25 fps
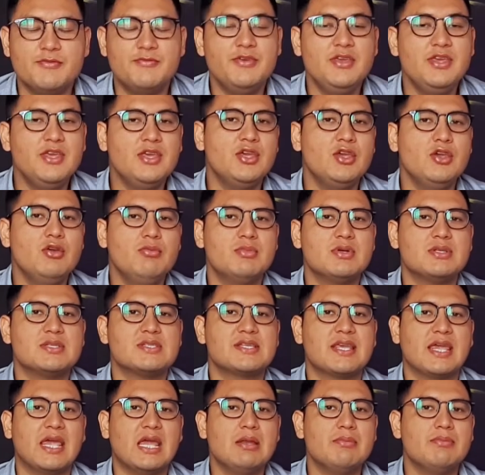We
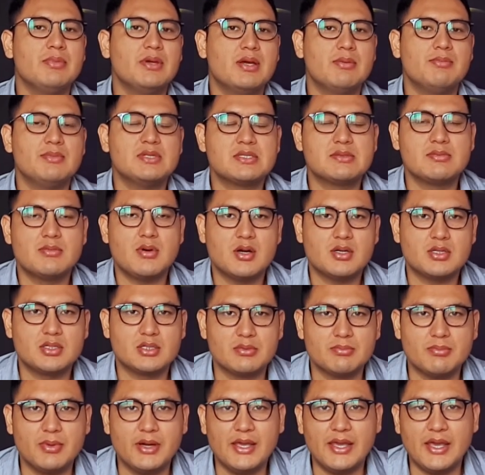humans can become
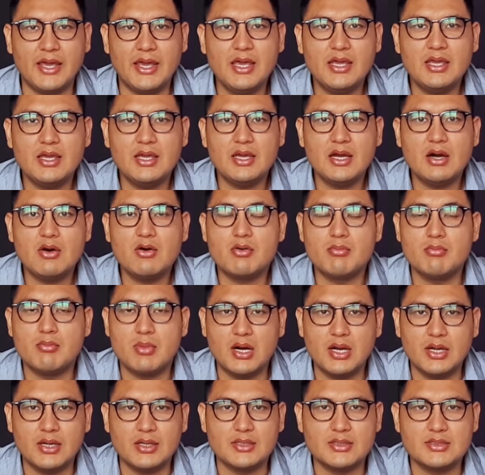smarter by hacking our
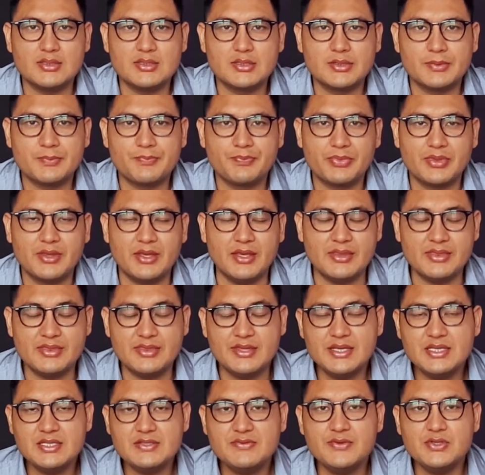minds. In
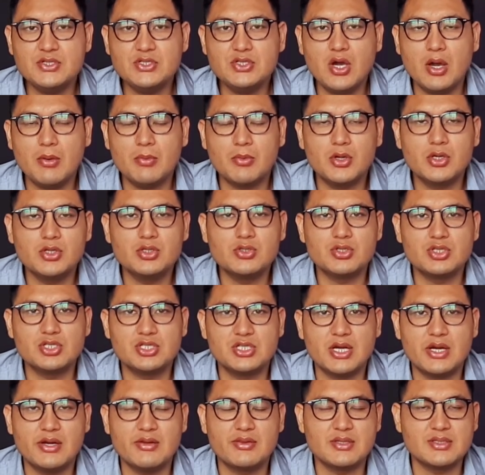this video, I'm going to
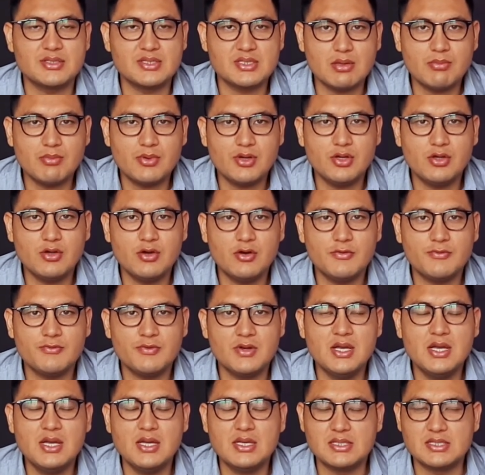share the summary of
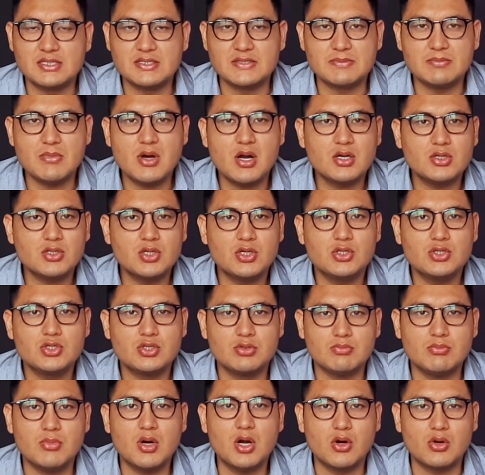Smarter
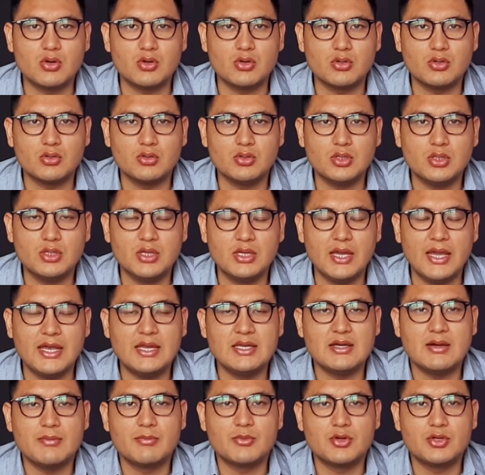Tomorrow,
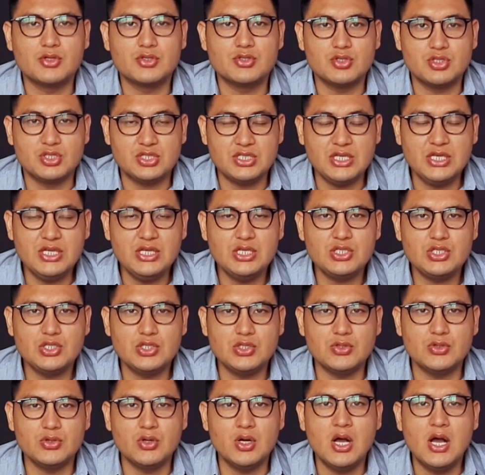and I'm going to teach
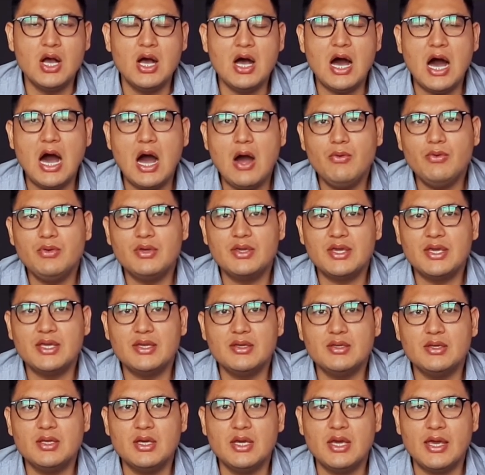you how you
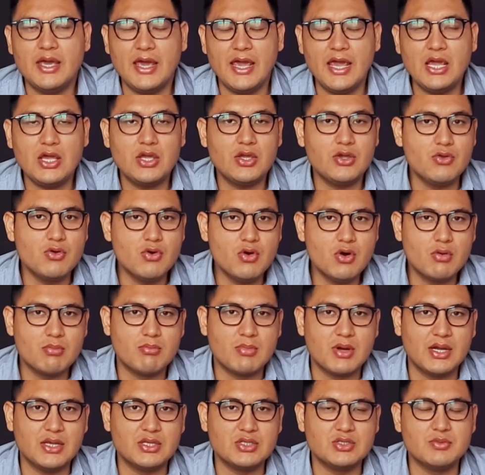can hack your
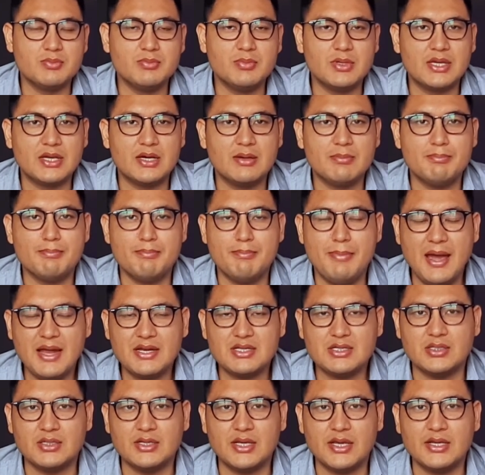mind to become
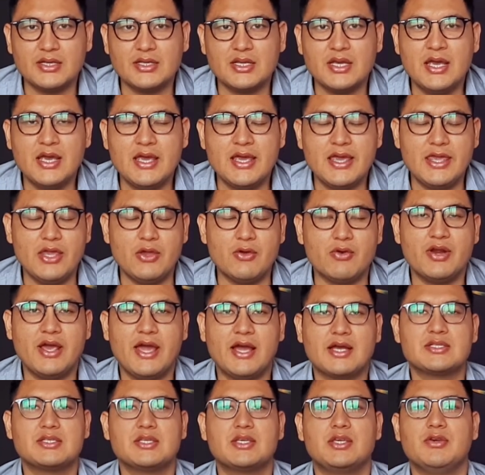better at your
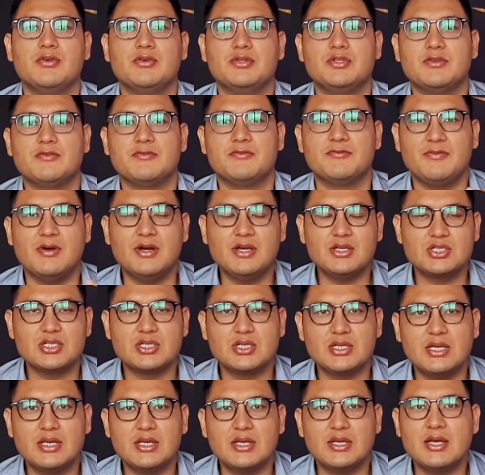executive
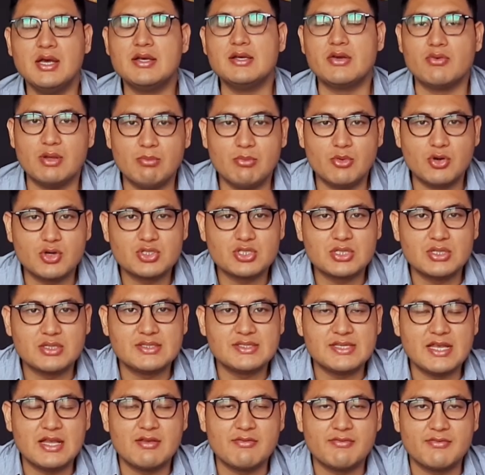functioning, emotional
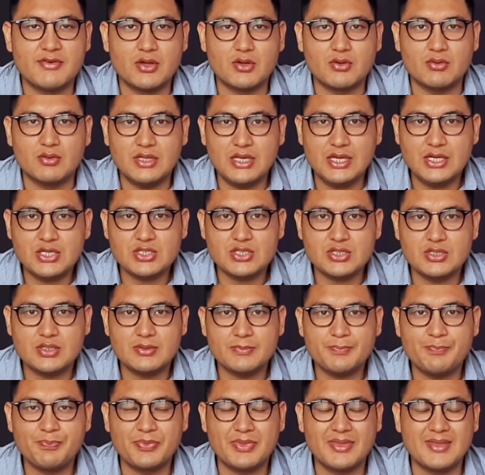
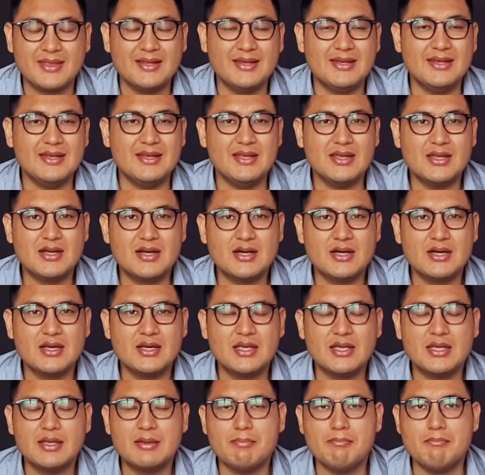self-regulation,
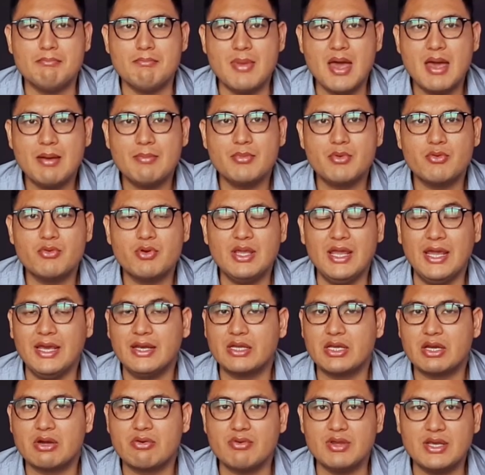learning, memory,
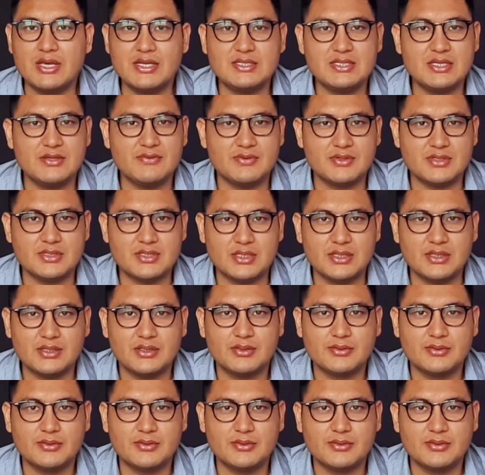and creativity.